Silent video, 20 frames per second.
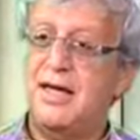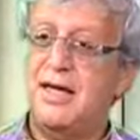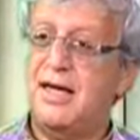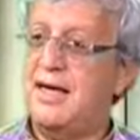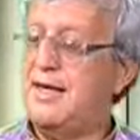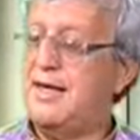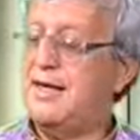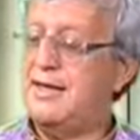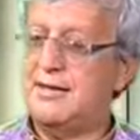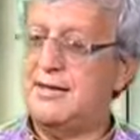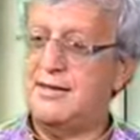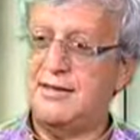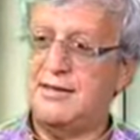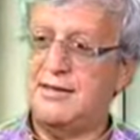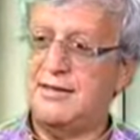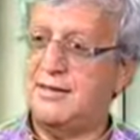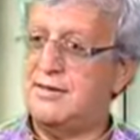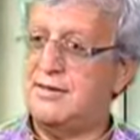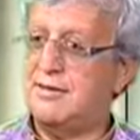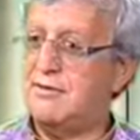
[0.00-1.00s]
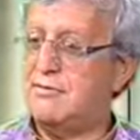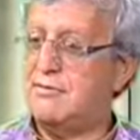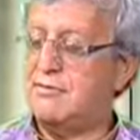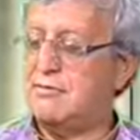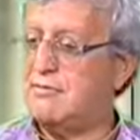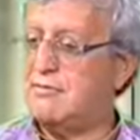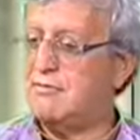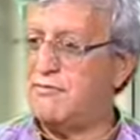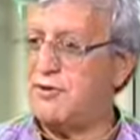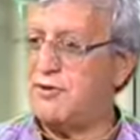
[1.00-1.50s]
and
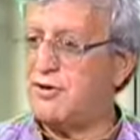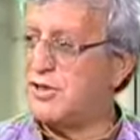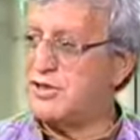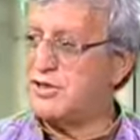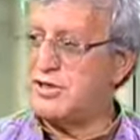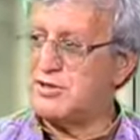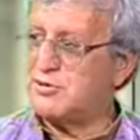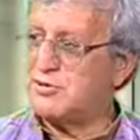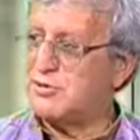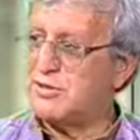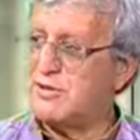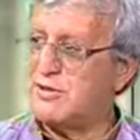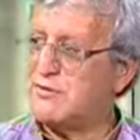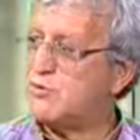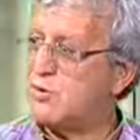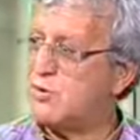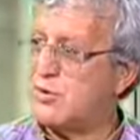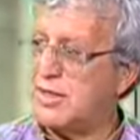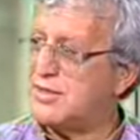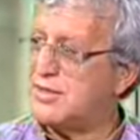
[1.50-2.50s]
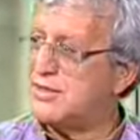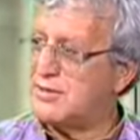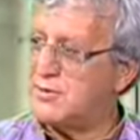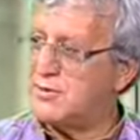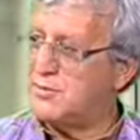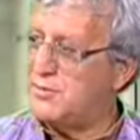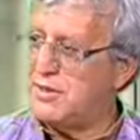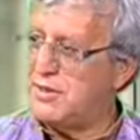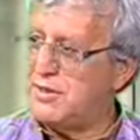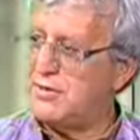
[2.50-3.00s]
the foreign exchange reserves were less than
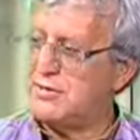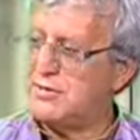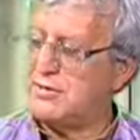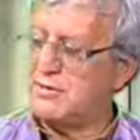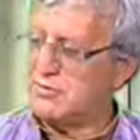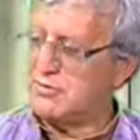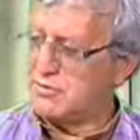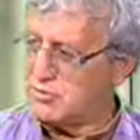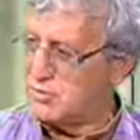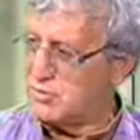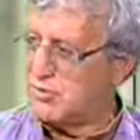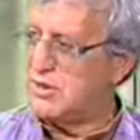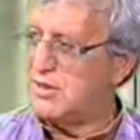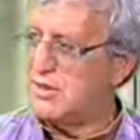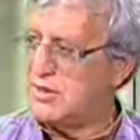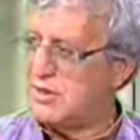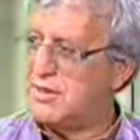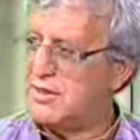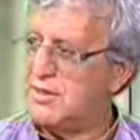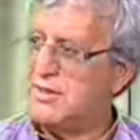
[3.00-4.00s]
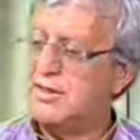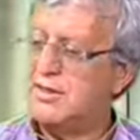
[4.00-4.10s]
$1 billion. It was really,